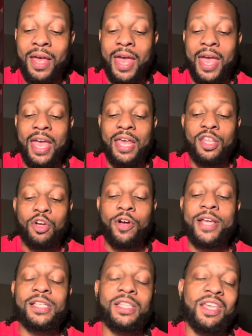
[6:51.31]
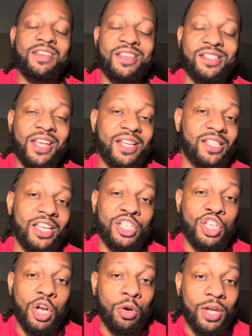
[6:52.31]
And the crazy thing is, next season
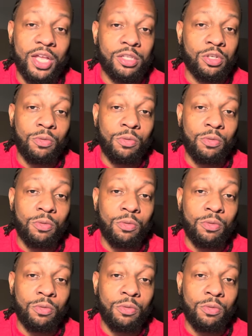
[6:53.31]
you don't get two